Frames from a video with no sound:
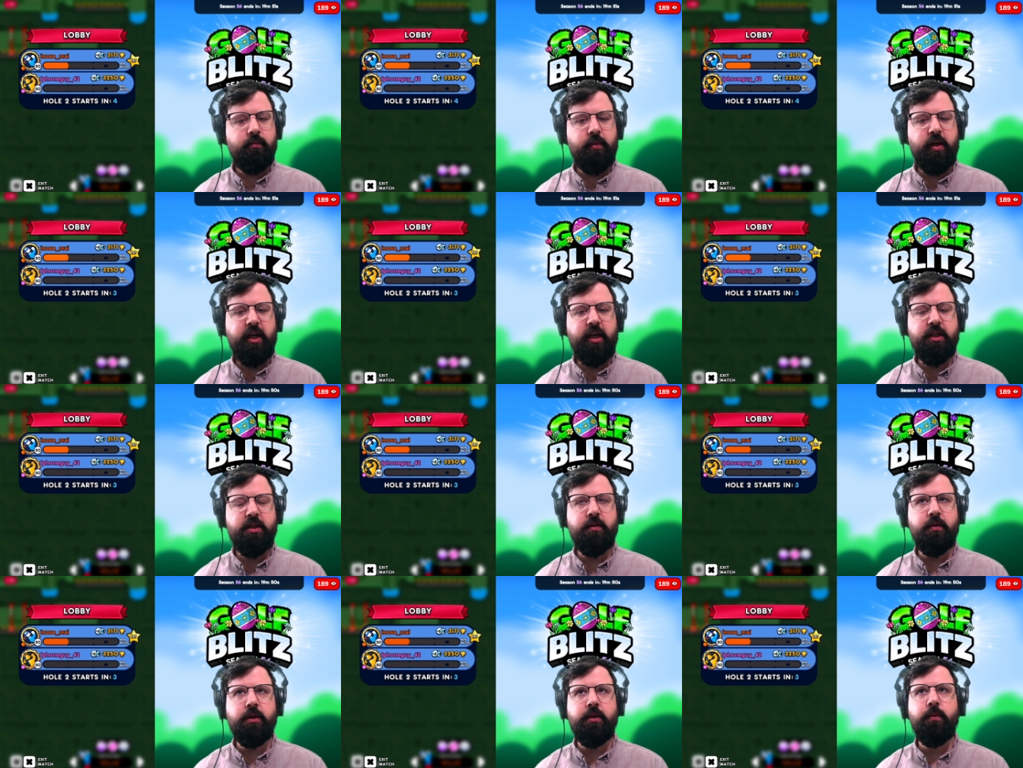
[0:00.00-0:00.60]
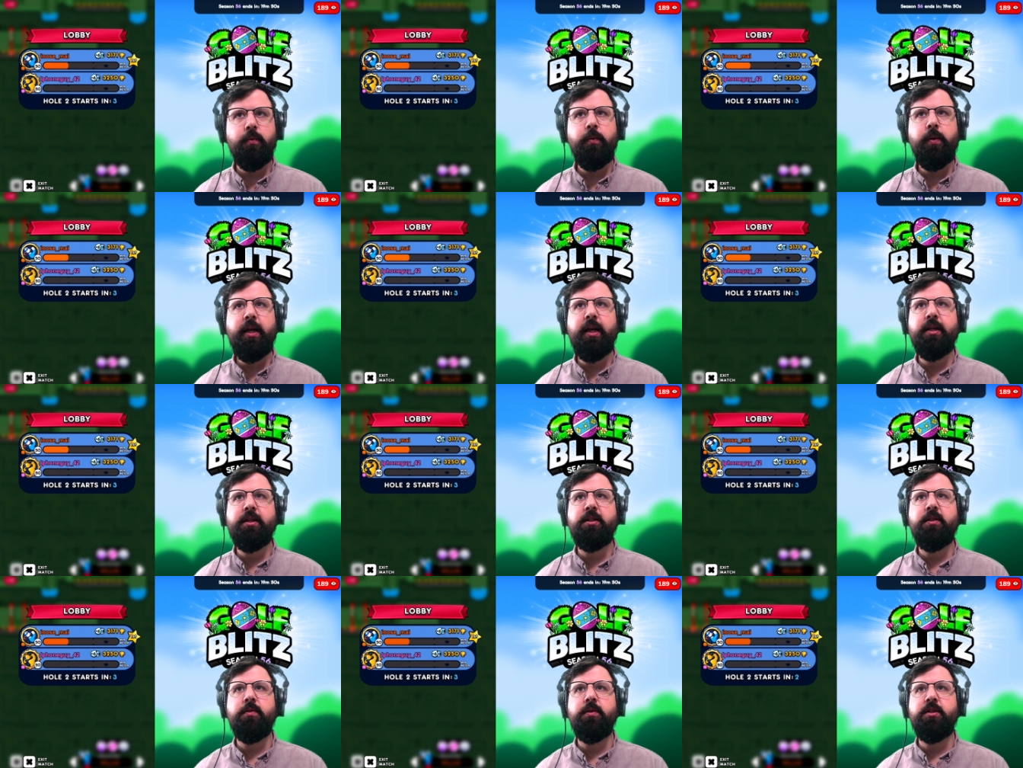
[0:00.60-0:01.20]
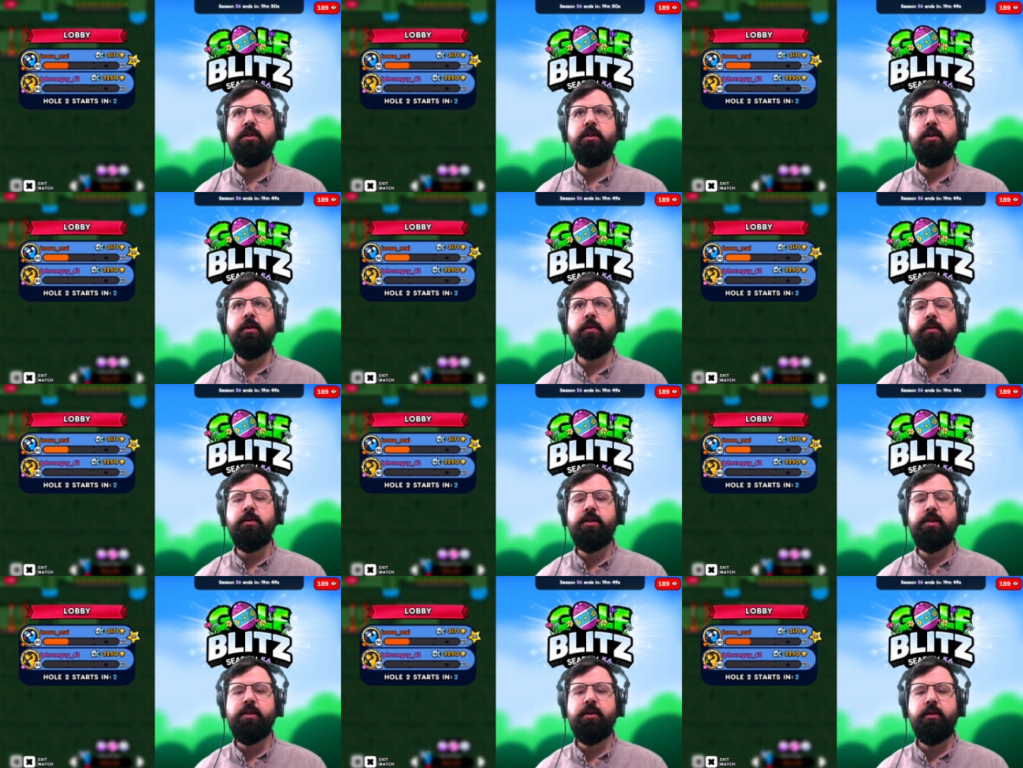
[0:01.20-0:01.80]
We could do it. We could do a
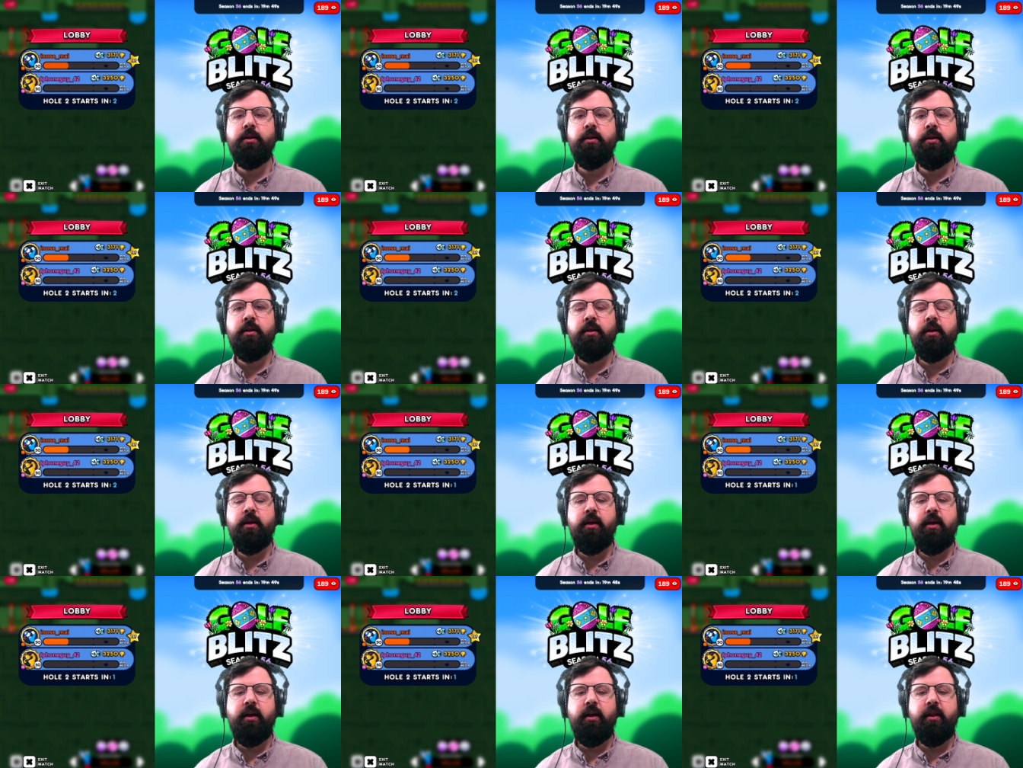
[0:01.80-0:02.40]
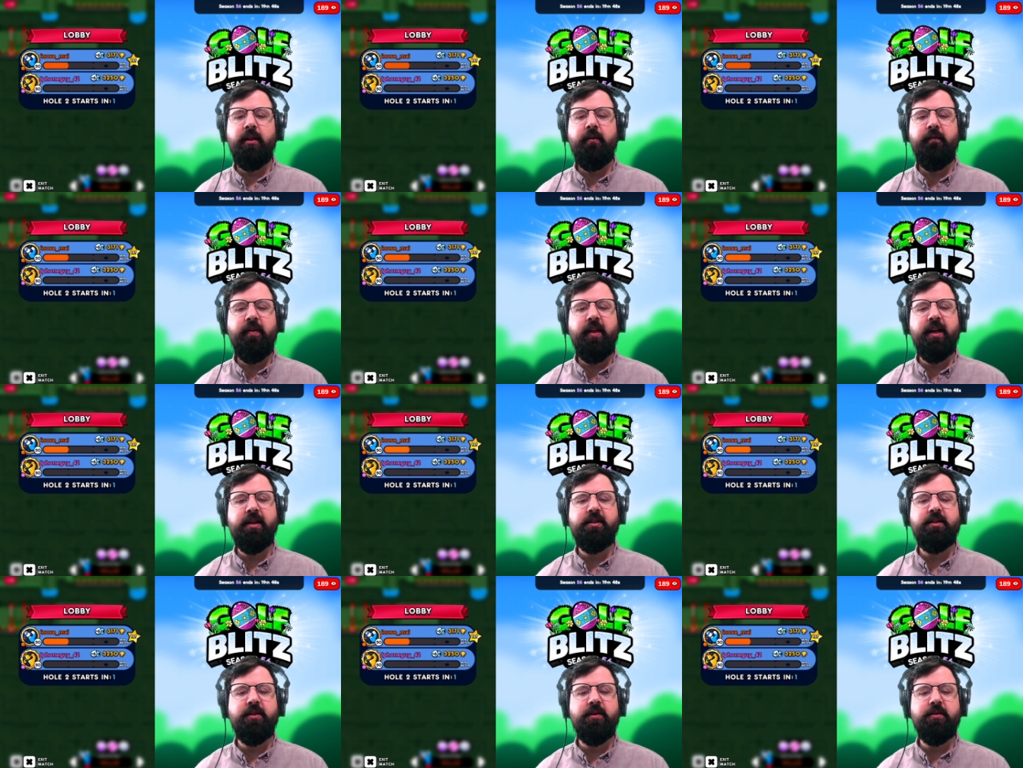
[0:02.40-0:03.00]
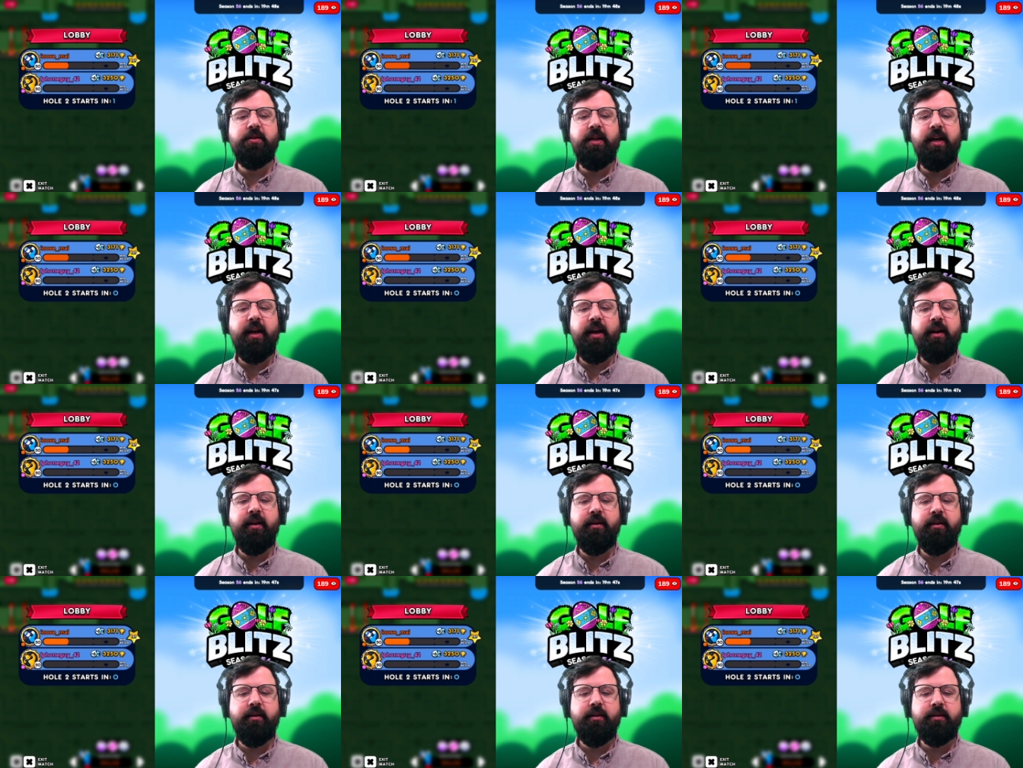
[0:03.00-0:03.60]
Doge. Love that Doge
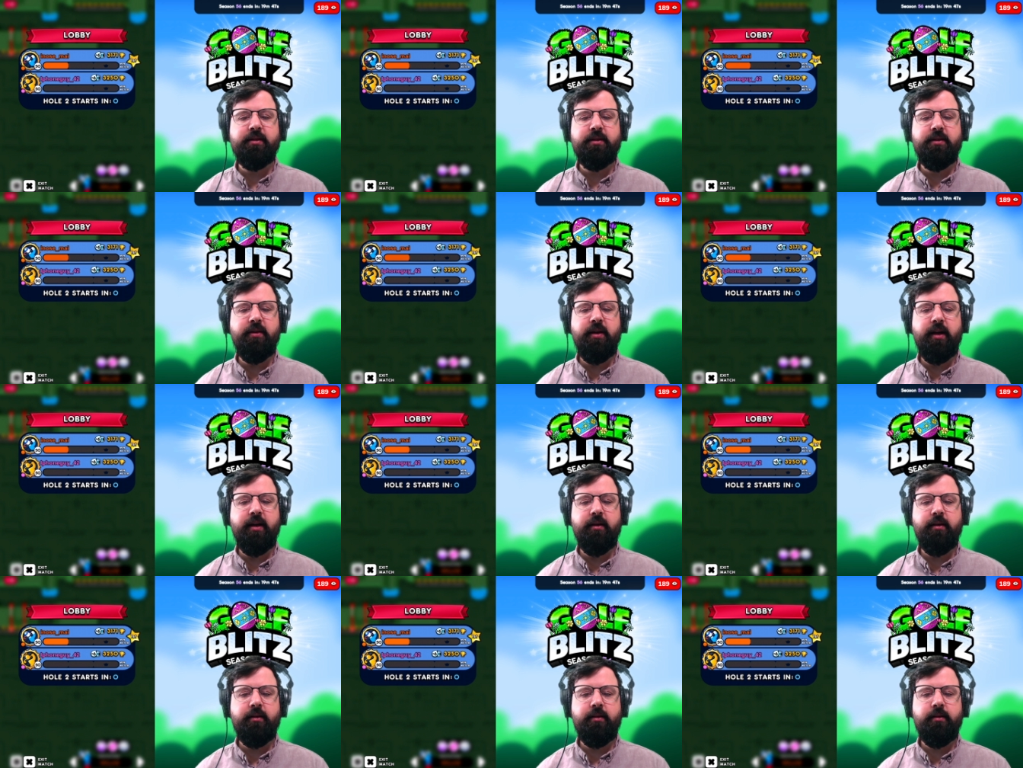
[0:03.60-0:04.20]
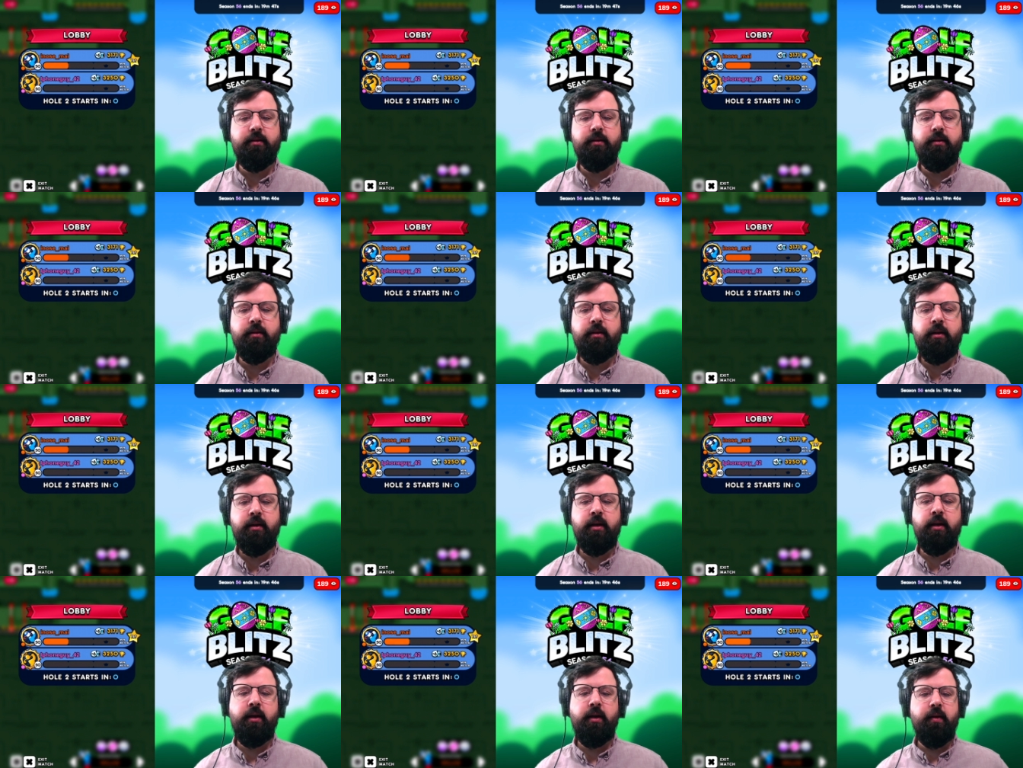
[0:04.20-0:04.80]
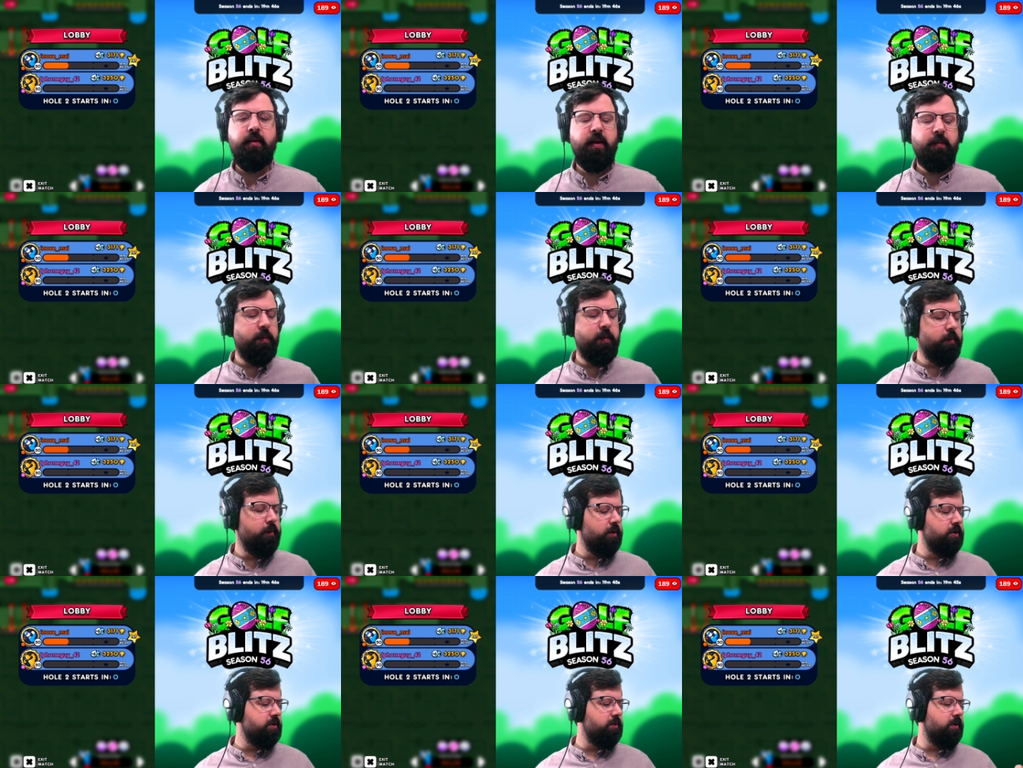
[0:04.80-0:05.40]
hat. Great. I think
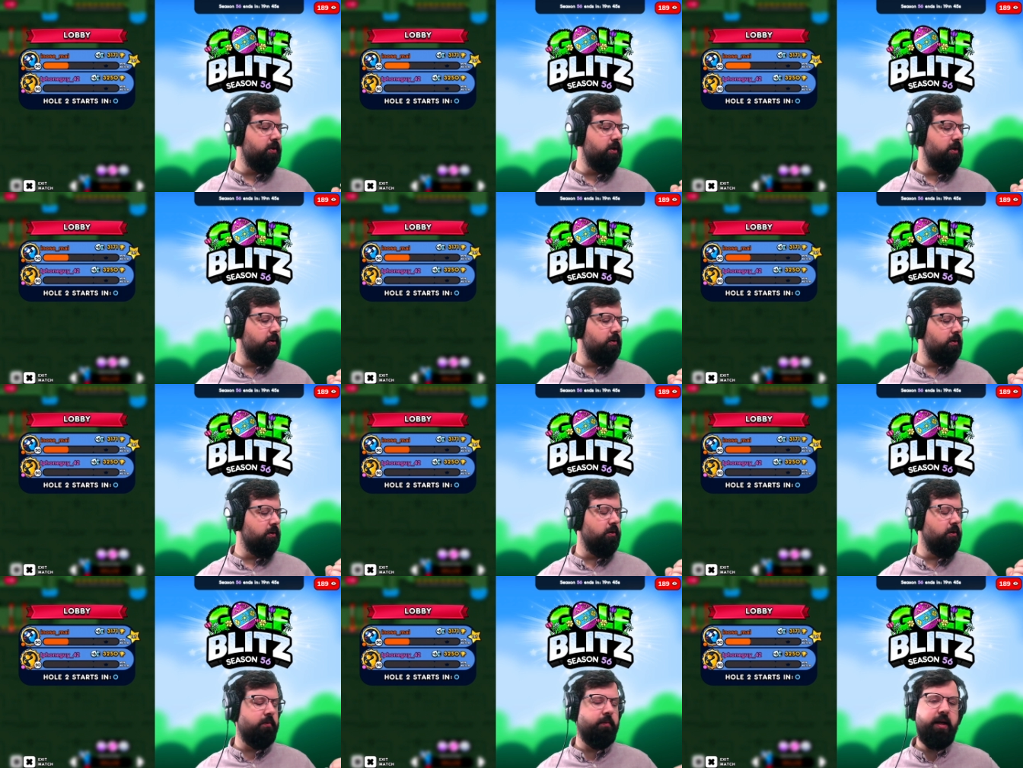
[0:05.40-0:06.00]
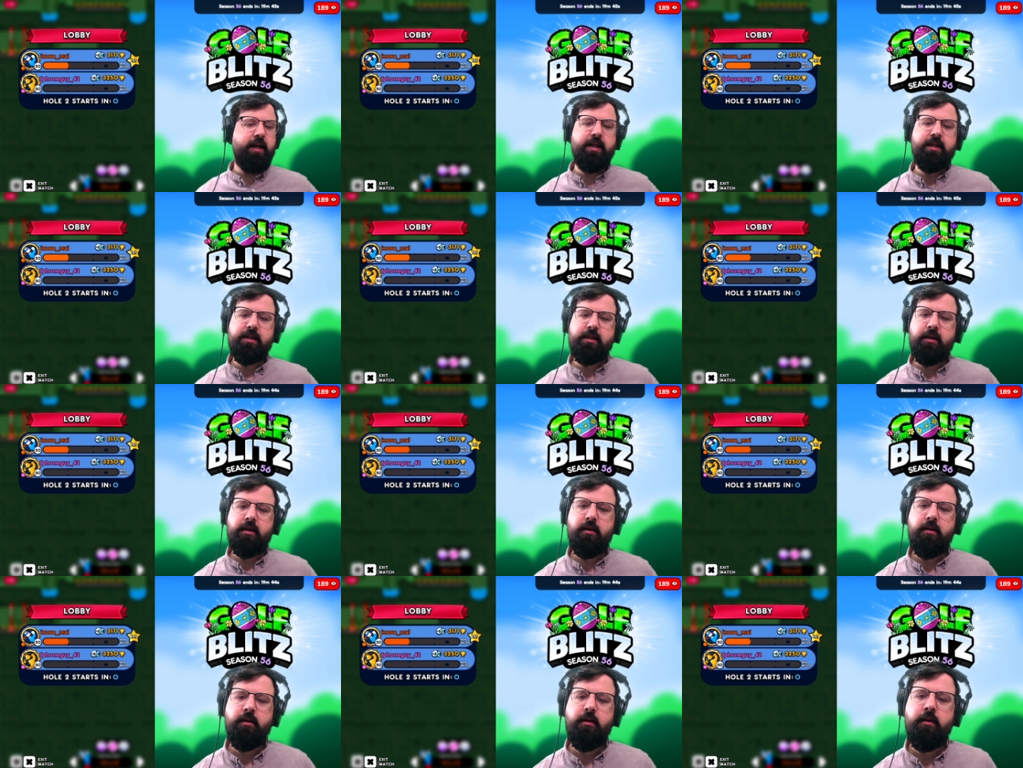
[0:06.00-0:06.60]
people enjoyed the unicorn mask.